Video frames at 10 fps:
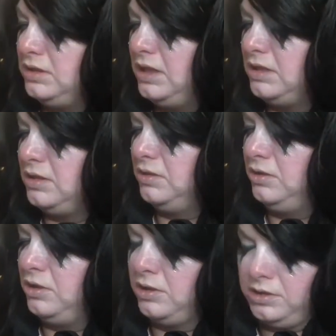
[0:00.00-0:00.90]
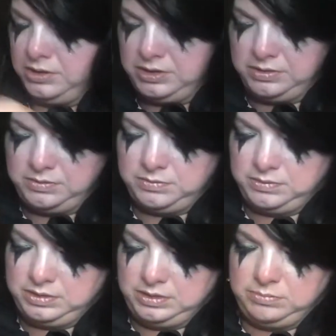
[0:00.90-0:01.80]
takes a little longer to
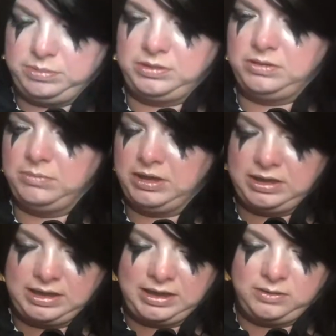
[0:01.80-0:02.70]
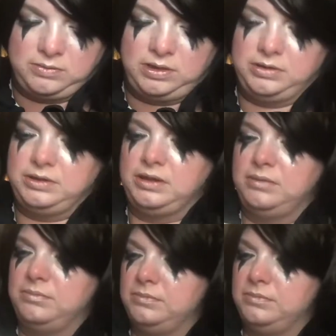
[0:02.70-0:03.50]
put them in and out all the time